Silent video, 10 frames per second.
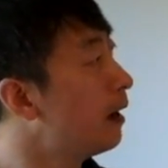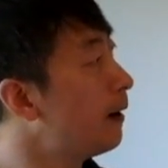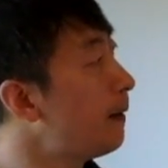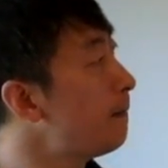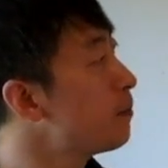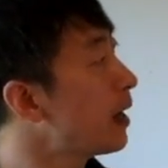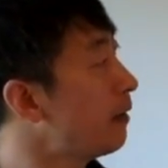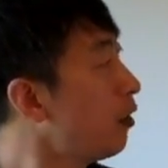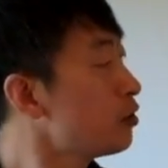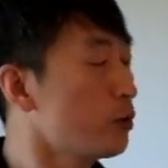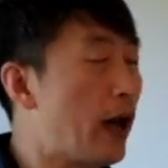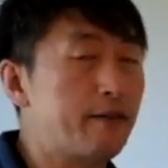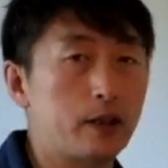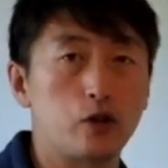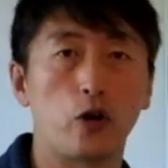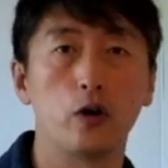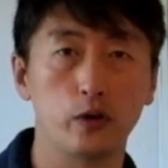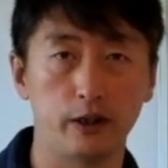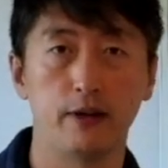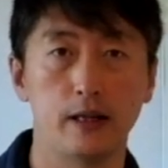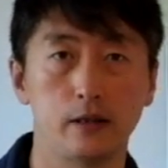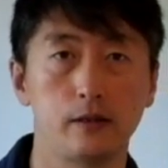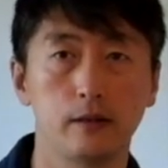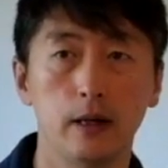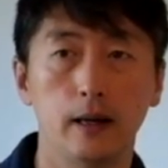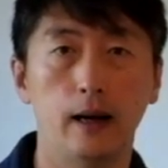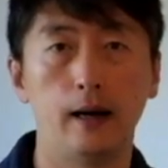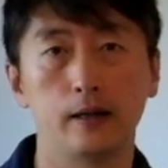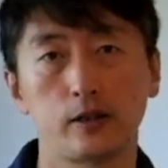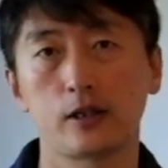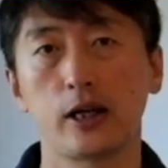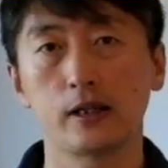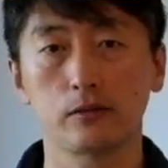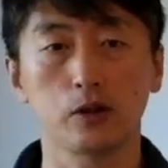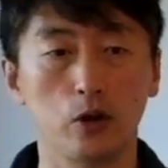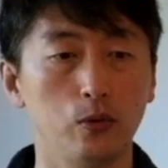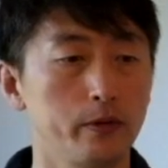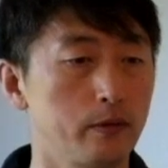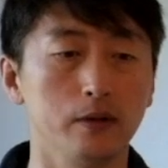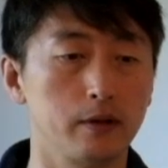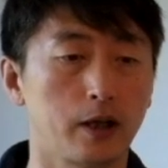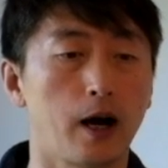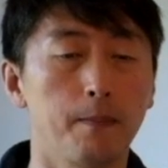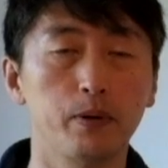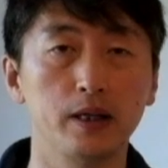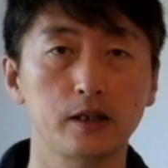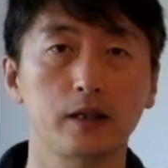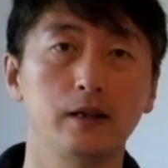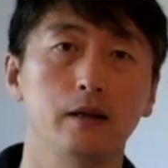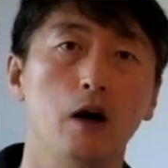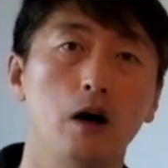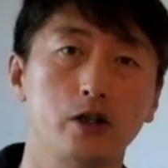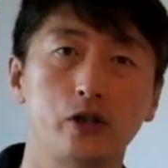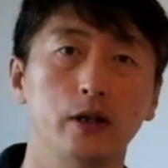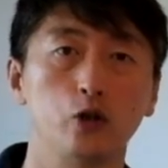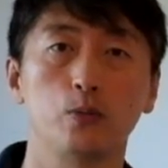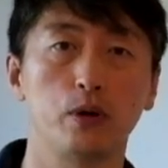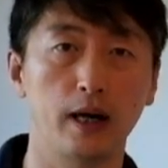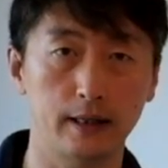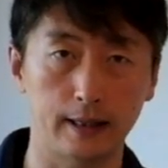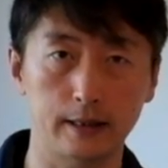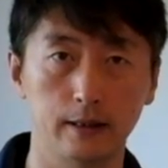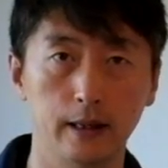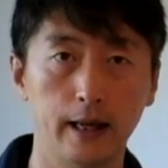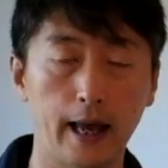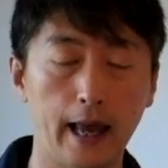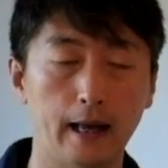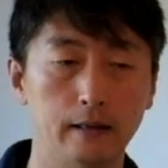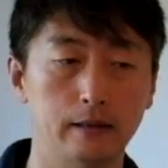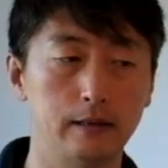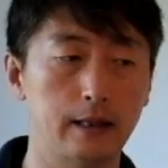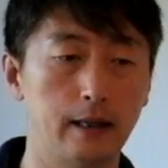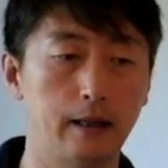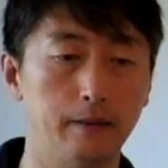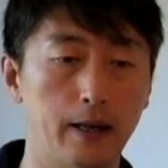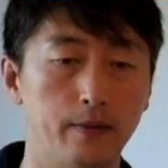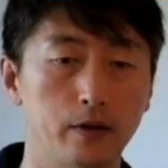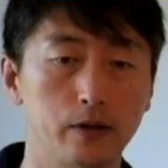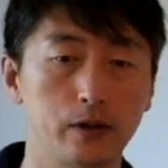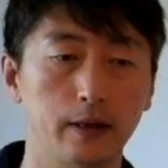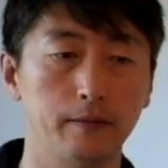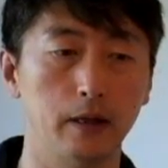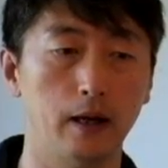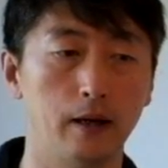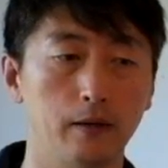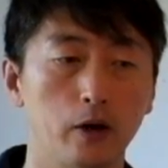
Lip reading: and also you have internal events, such as the company is going to launch a new product, and there's a